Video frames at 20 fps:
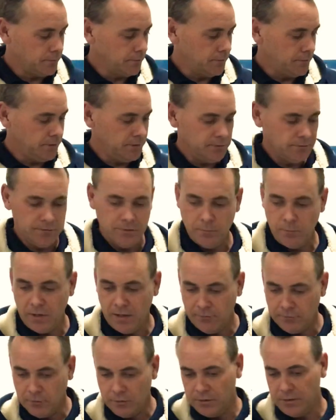right and we
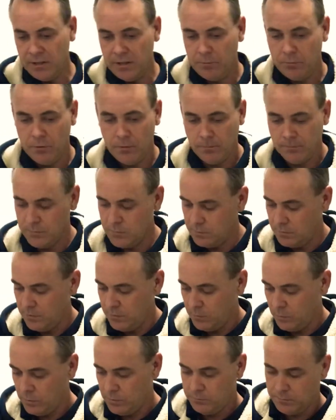haven't got any problems with the
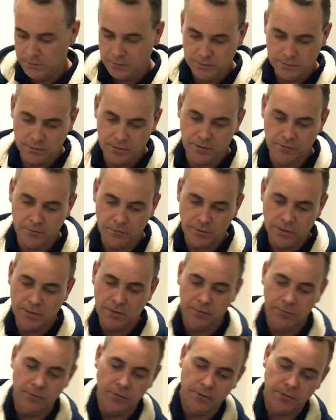equipment, if I
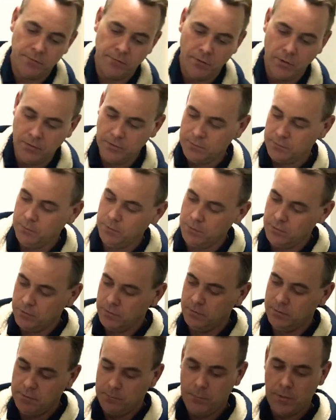lift this float
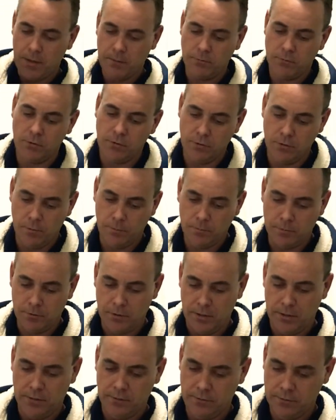switch, the pump should
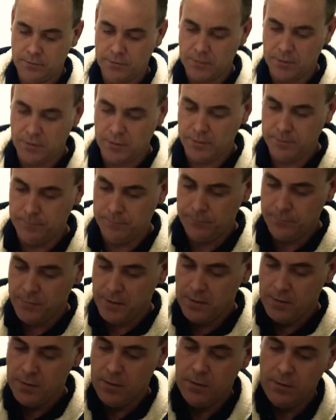operate. So, I'm
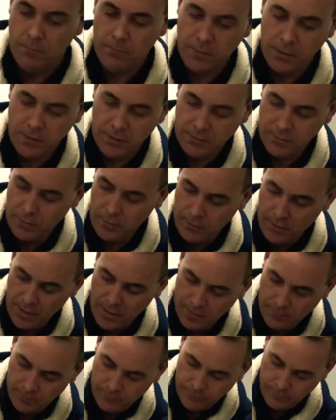going to do
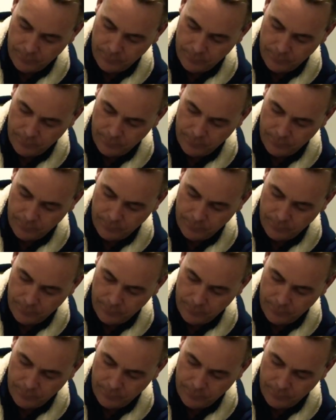that.